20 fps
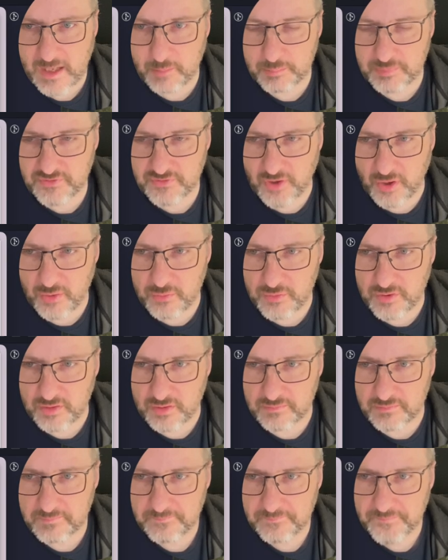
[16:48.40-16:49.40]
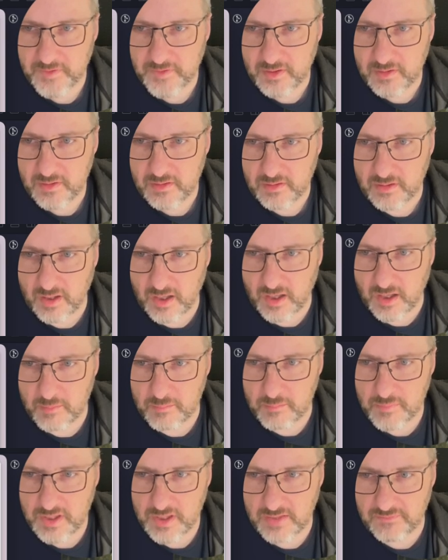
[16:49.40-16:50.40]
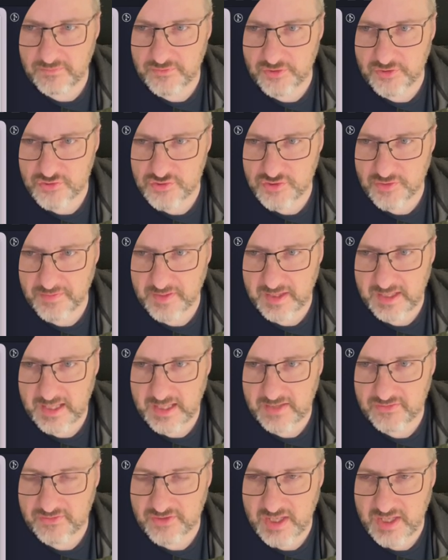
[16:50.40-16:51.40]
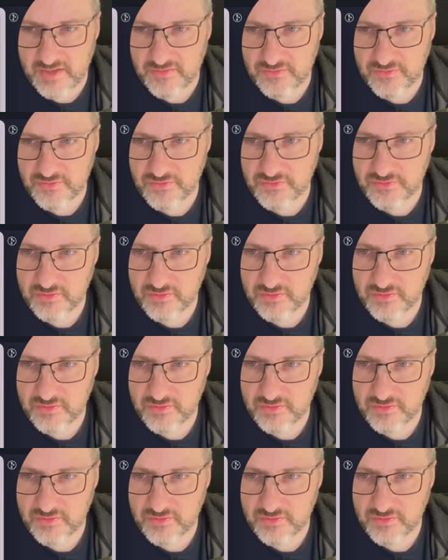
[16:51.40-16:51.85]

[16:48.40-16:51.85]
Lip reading: token, if such a thing exists.